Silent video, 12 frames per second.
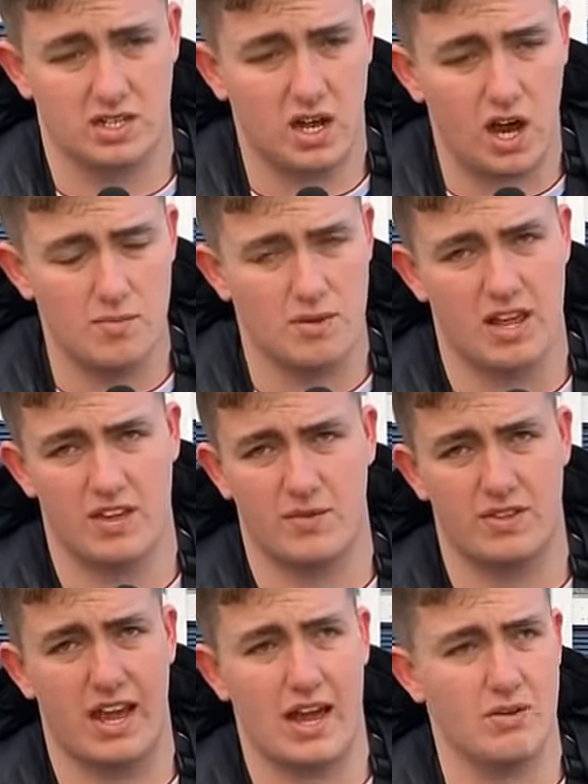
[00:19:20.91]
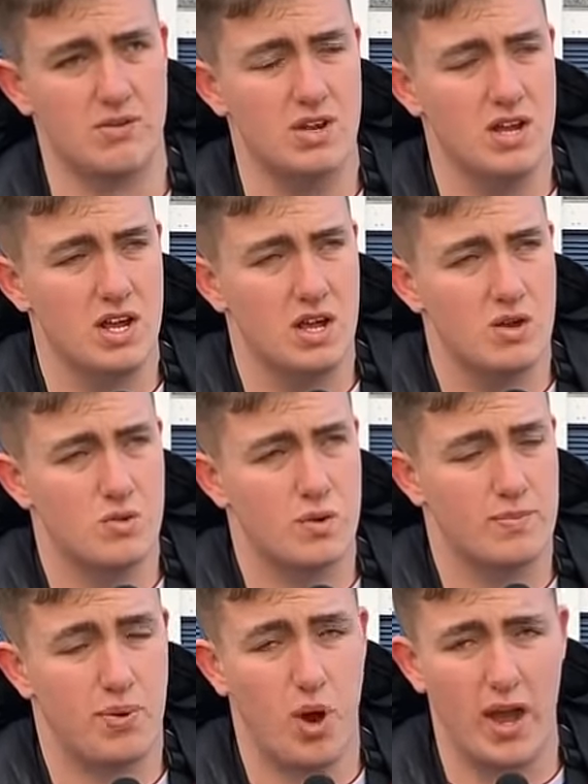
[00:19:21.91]
I can't believe we're down.
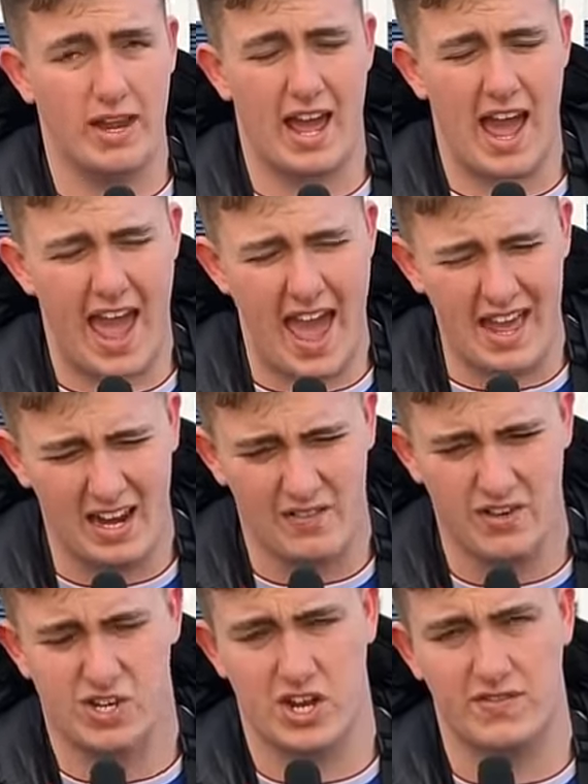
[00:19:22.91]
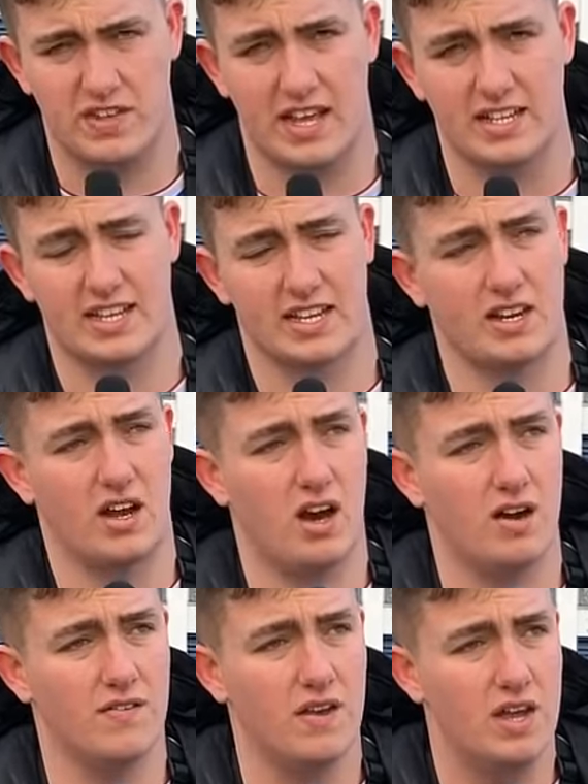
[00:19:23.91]
We put in a hell of a shift in that second
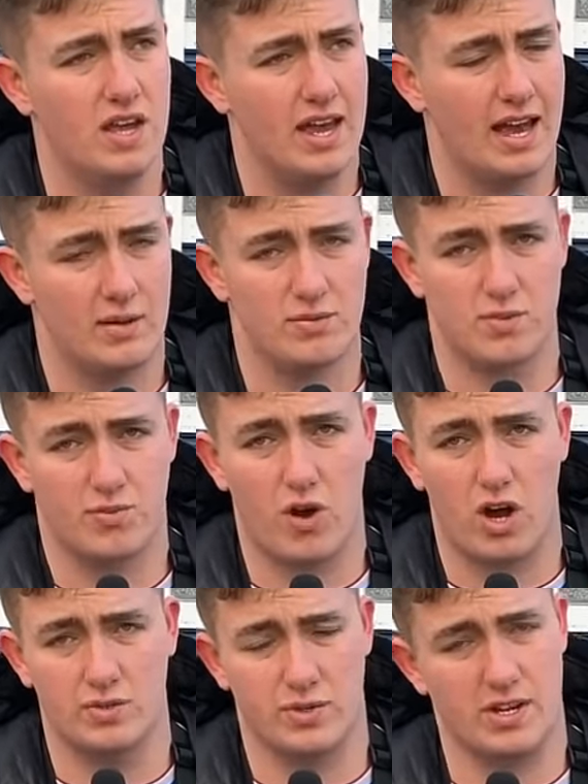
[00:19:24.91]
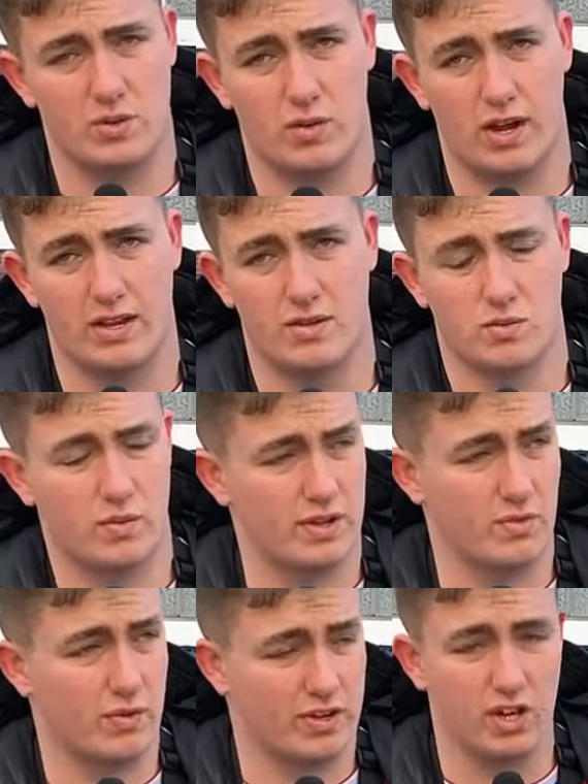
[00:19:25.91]
half, and I'm surprised we didn't win.
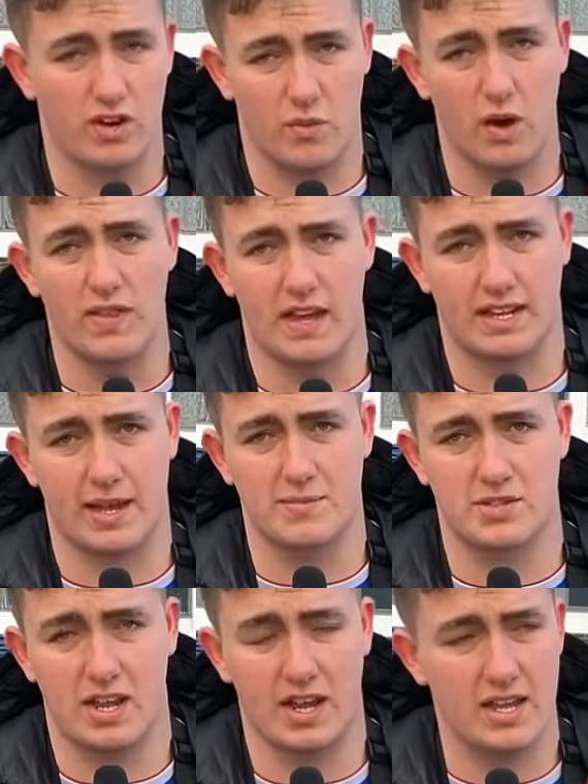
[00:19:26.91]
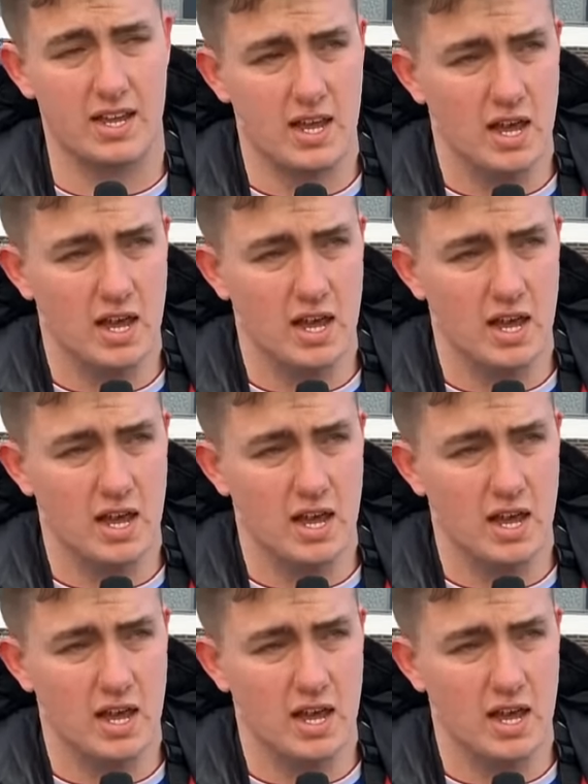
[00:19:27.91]
We could have won that game today.